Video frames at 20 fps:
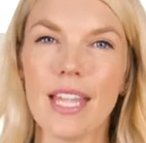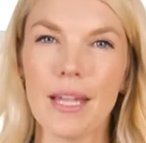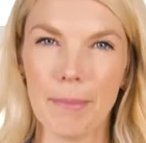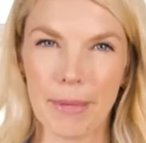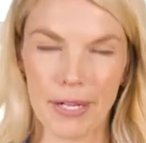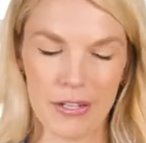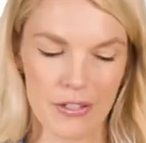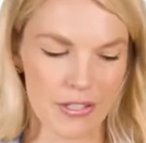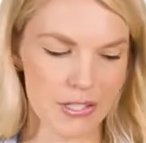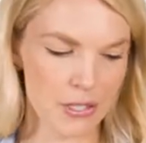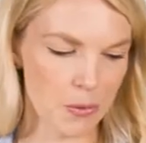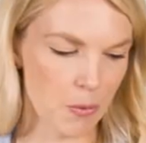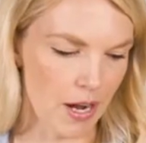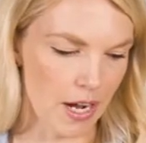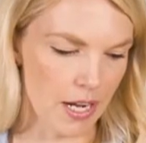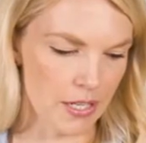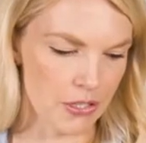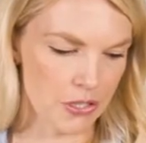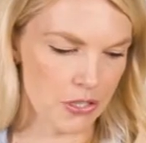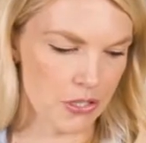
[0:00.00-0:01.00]
a butternut
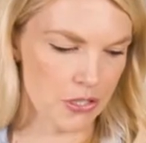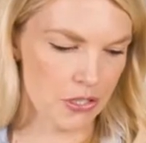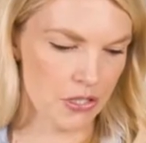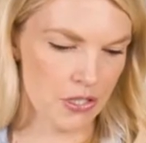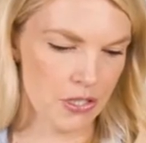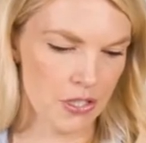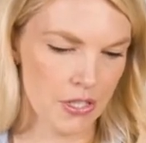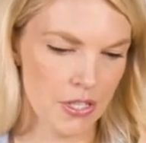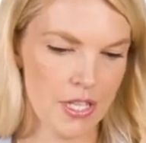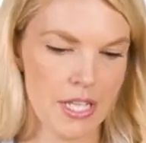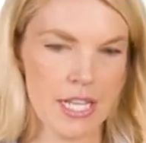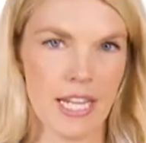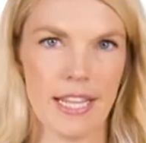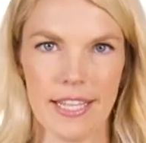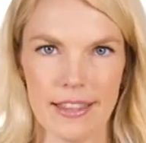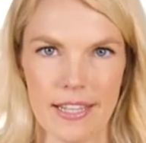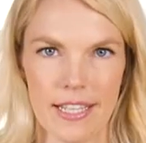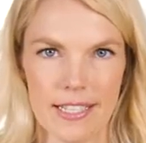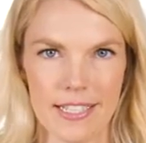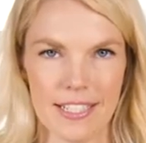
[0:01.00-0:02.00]
squash. I
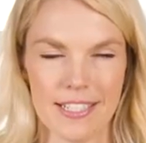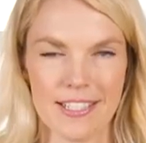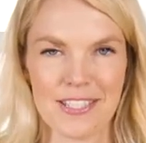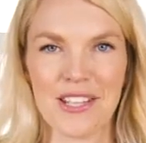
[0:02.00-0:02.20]
think that's it.